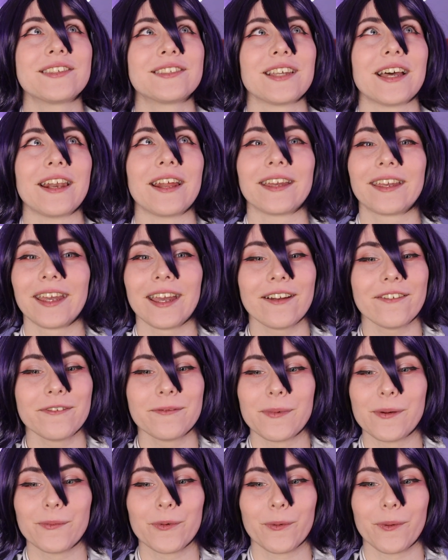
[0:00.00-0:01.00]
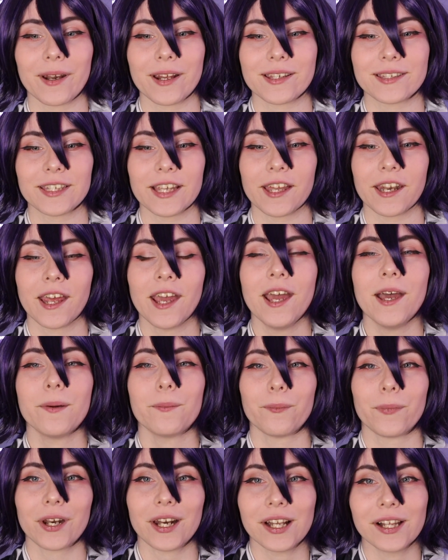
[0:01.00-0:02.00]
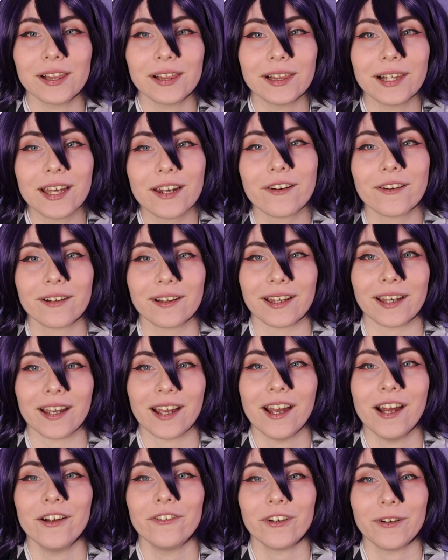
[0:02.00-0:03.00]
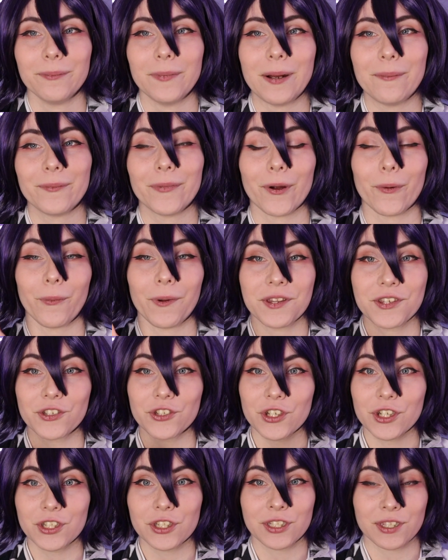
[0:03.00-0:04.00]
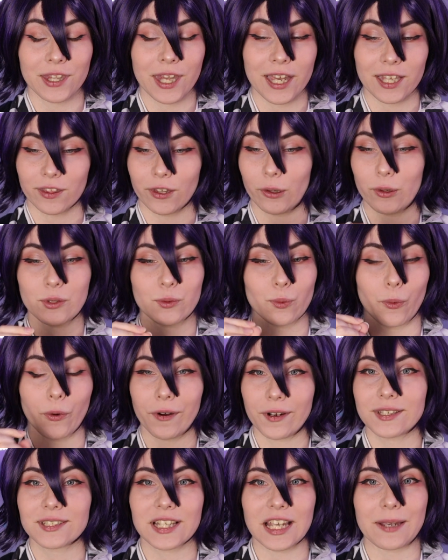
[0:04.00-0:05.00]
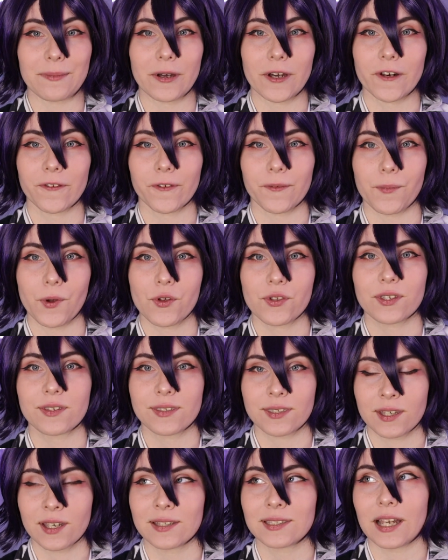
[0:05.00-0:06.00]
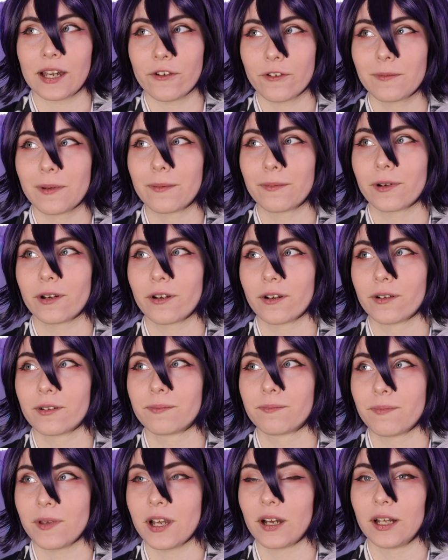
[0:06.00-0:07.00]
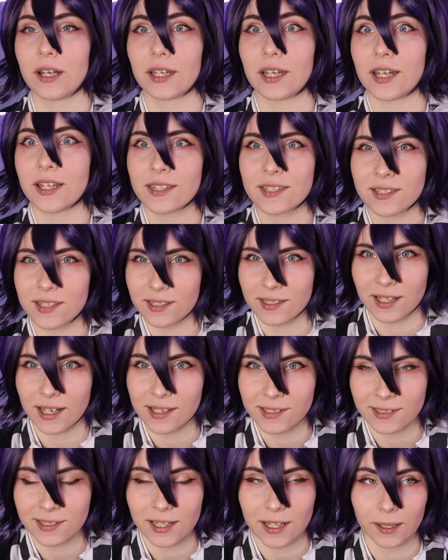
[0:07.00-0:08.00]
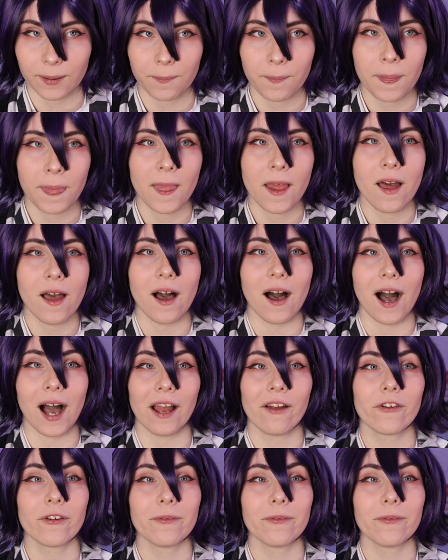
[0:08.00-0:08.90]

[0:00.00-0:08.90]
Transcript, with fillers: said, I can't remember what I said, but I literally remember once she, like those words came out of her mouth, because I remember her being like, it's disgusting. I